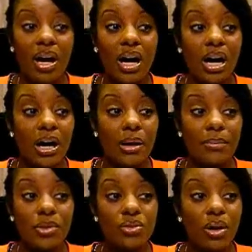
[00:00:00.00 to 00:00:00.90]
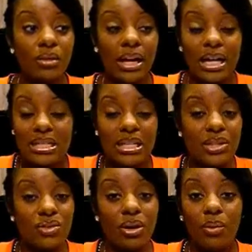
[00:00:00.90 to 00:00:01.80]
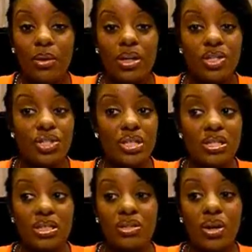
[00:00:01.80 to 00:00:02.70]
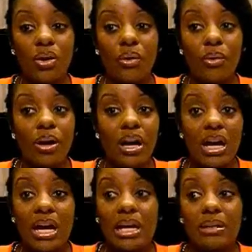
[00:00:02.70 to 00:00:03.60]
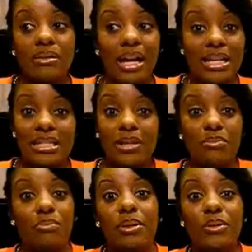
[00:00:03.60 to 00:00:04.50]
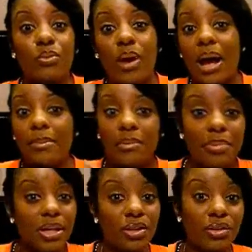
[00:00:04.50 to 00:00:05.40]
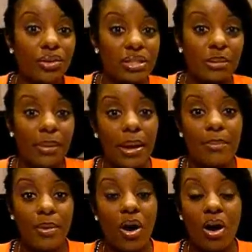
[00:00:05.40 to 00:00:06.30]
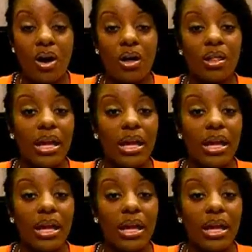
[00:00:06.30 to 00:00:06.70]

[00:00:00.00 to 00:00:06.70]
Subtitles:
You don't, like I said, you don't want to just, you know, like I said, be robbing Peter to pay Paul.